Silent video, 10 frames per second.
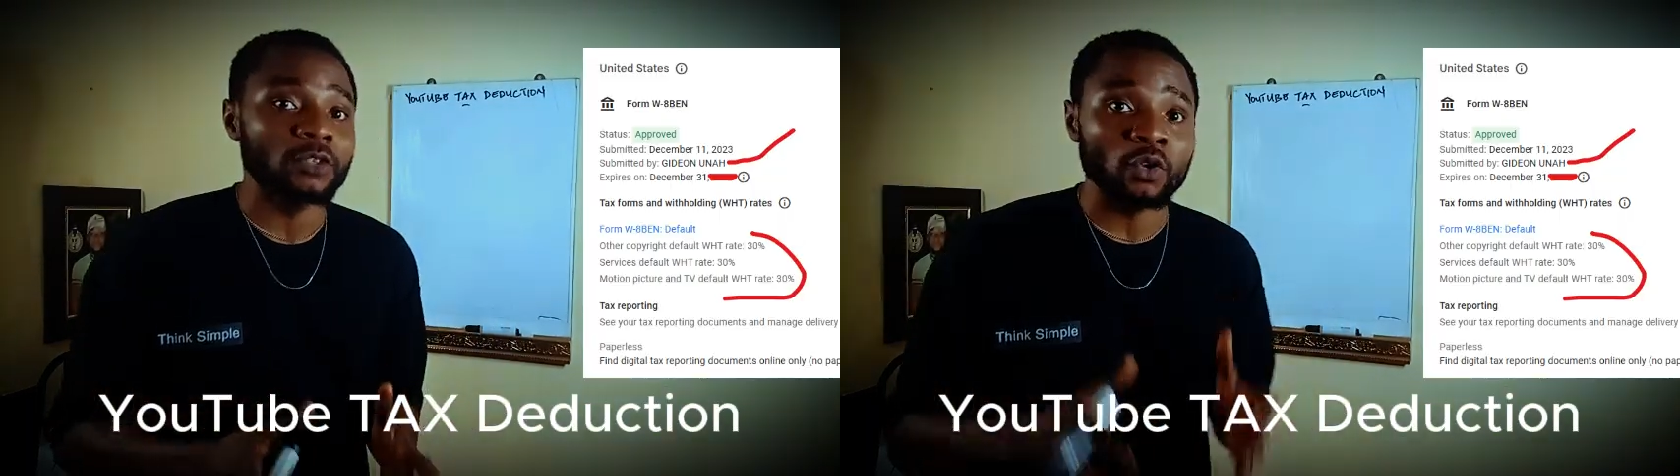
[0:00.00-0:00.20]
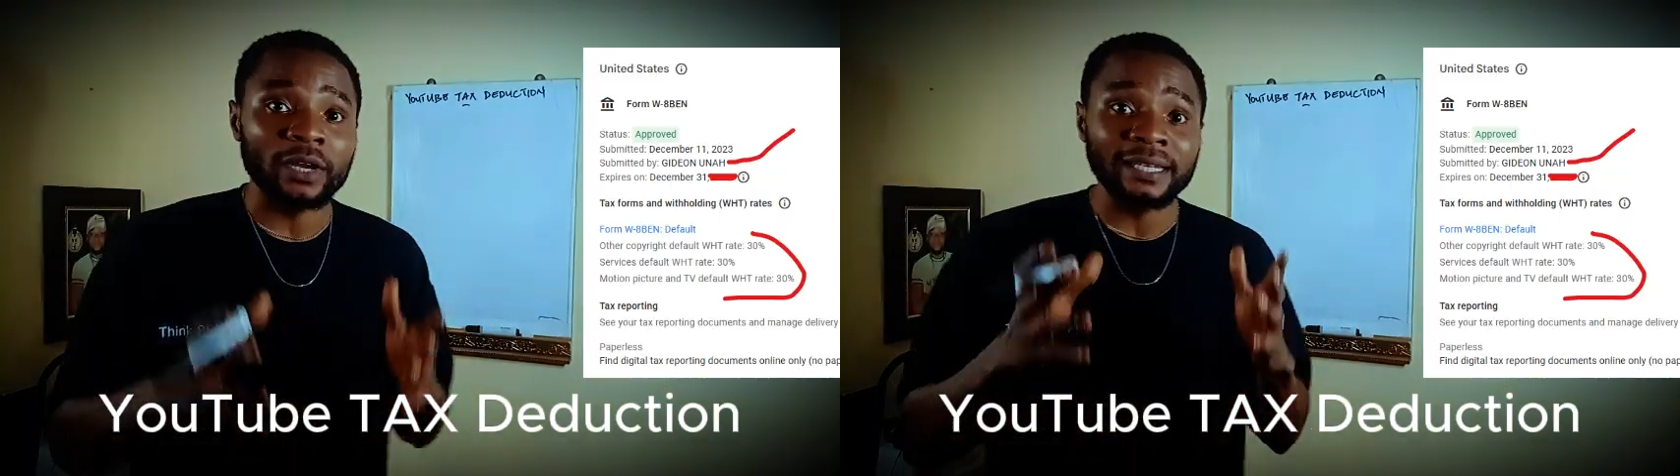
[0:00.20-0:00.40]

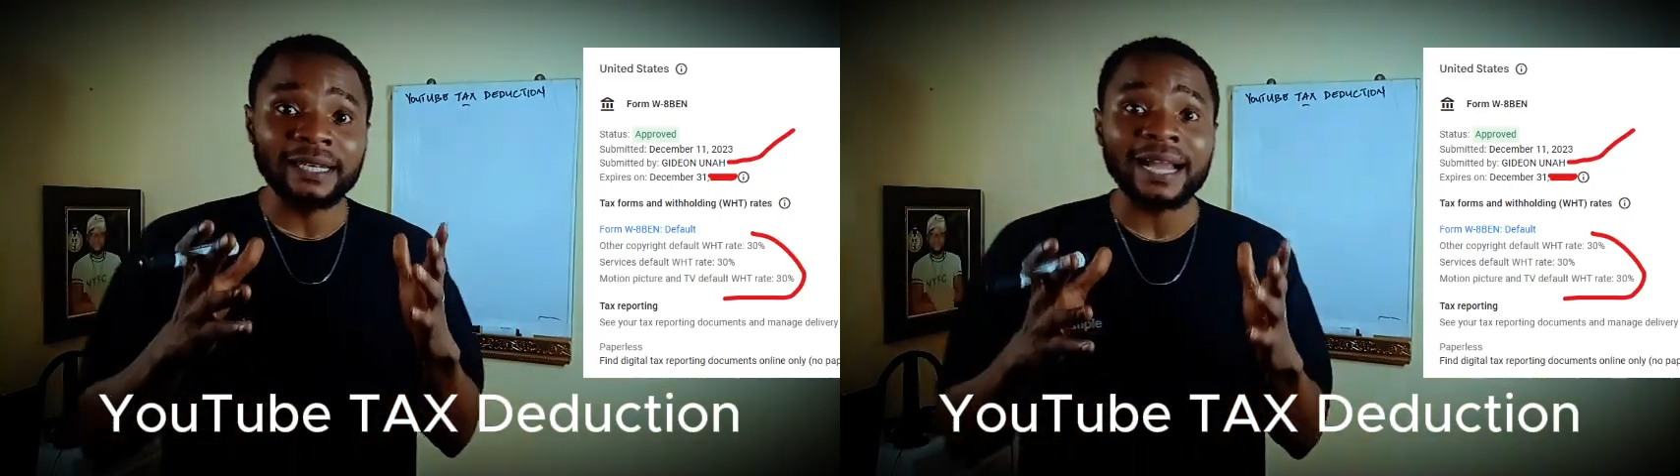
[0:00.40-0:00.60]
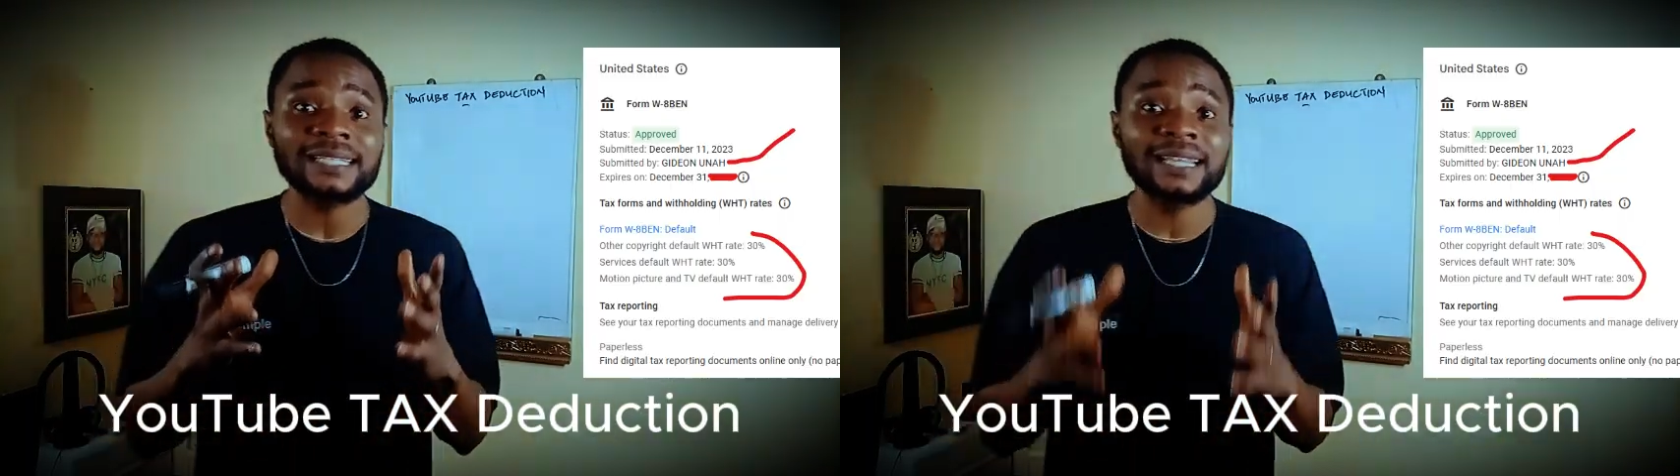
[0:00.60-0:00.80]
So in the
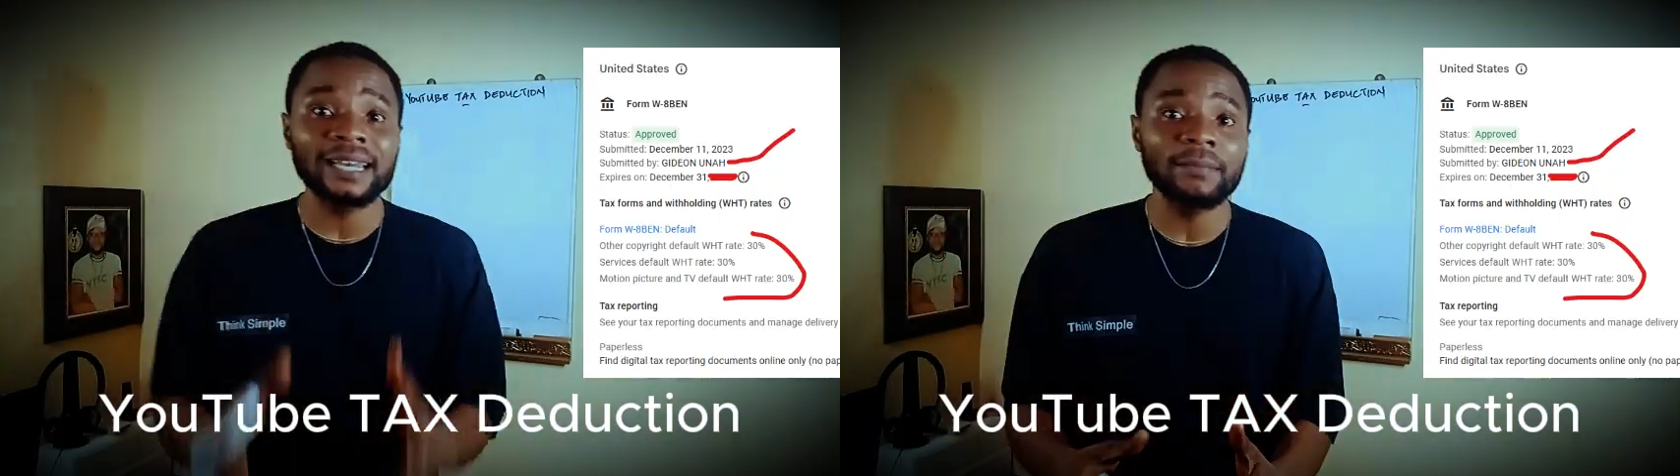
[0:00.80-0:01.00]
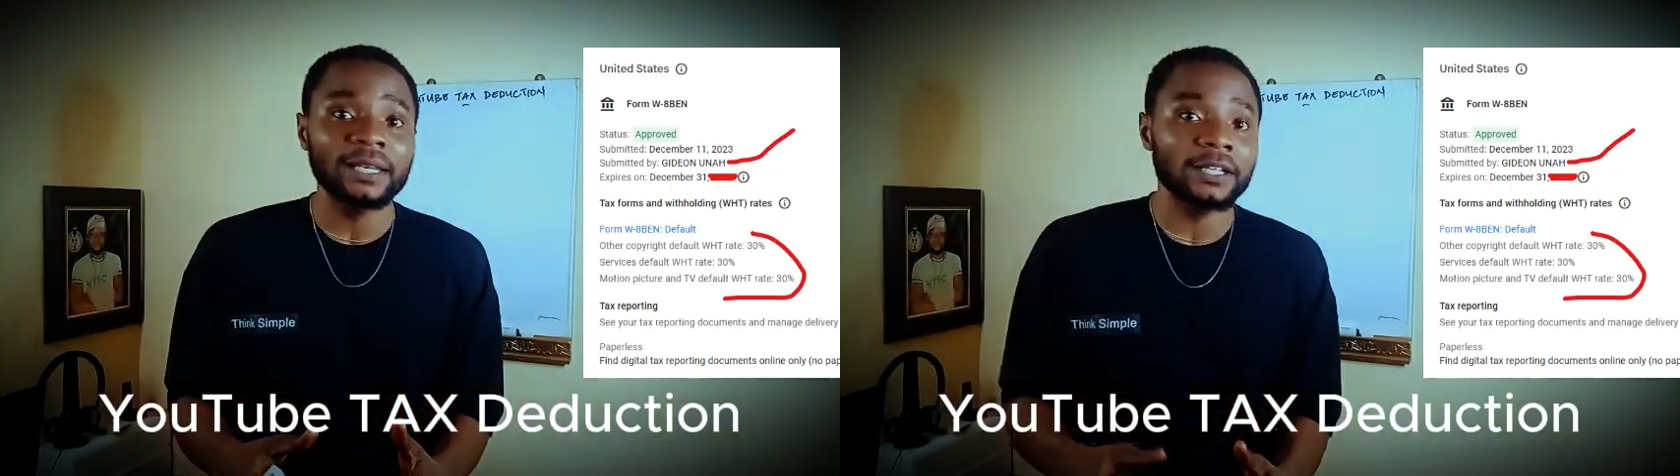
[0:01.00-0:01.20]
next
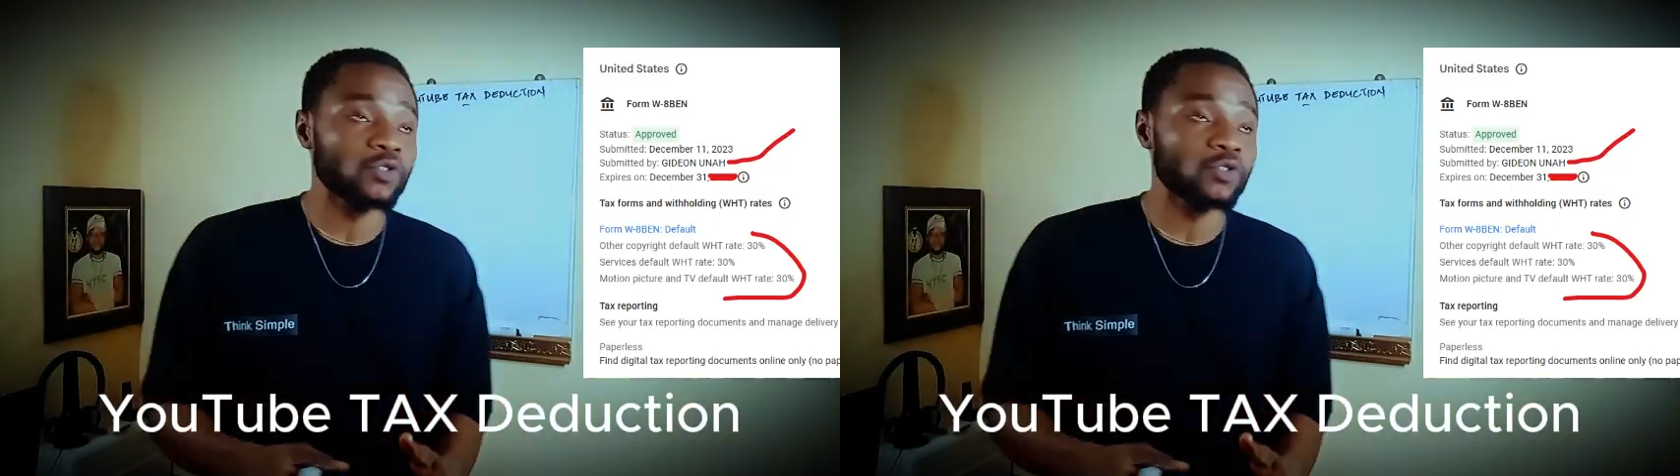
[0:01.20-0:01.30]
3 minutes,